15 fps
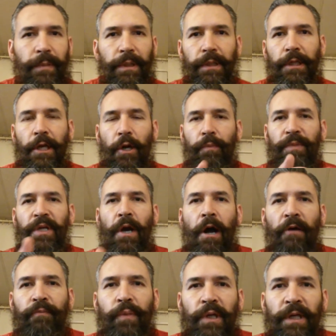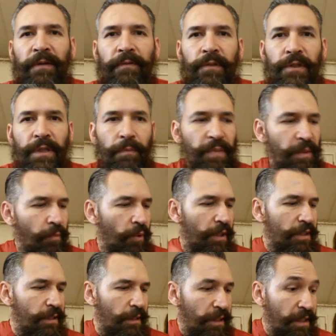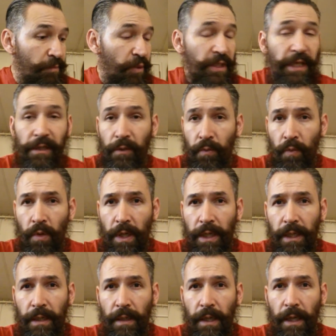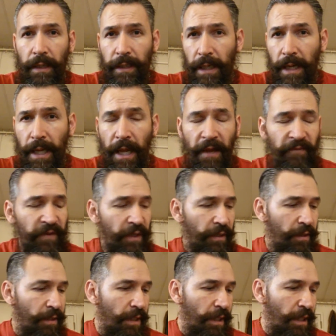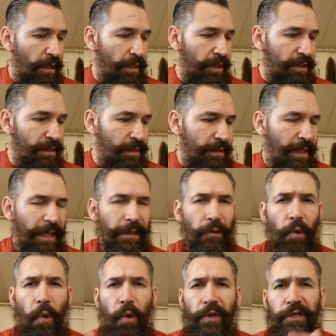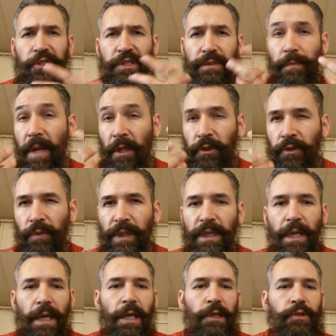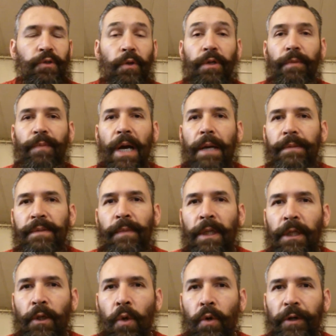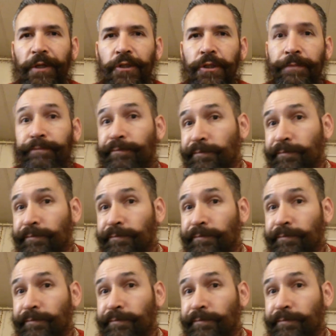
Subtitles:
you know, be off-putting to some people is that this particular one that I have here, it's got an orange smell to it, so your pipes smell like orange